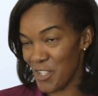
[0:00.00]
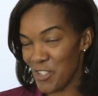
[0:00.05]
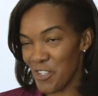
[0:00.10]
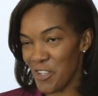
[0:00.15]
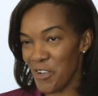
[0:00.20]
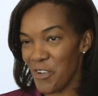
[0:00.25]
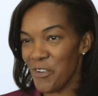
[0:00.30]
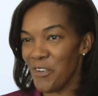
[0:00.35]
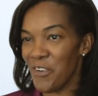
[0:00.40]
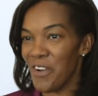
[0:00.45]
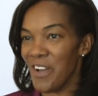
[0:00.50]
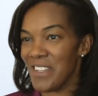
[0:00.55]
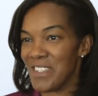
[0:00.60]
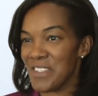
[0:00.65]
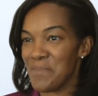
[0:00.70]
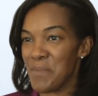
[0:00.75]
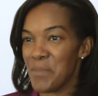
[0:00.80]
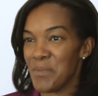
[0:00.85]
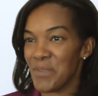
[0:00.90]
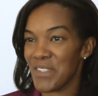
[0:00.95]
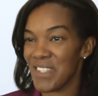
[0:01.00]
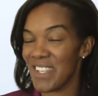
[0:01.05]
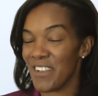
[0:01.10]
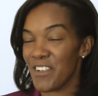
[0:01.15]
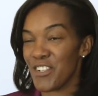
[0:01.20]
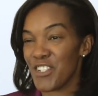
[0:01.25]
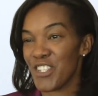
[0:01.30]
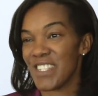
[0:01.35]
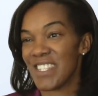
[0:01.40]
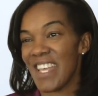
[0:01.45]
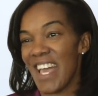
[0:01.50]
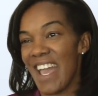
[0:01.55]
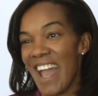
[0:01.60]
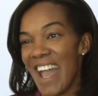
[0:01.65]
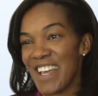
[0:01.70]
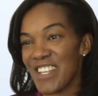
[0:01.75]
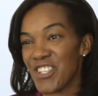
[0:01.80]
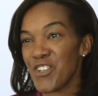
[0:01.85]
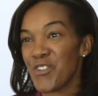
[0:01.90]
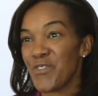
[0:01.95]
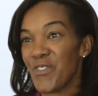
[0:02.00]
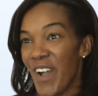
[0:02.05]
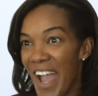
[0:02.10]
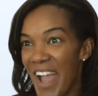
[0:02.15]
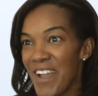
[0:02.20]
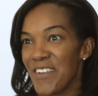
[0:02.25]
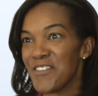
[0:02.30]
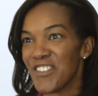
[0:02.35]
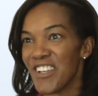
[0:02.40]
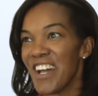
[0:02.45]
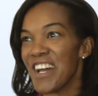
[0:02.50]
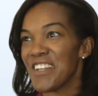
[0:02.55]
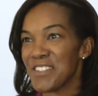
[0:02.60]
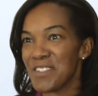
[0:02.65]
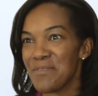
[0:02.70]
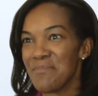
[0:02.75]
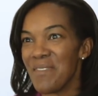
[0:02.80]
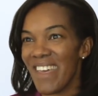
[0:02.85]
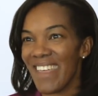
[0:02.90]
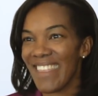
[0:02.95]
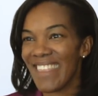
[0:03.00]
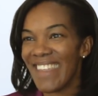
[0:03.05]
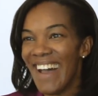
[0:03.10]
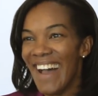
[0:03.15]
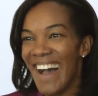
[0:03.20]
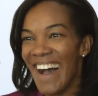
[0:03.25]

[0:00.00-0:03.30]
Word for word: so people say I survived John Smith.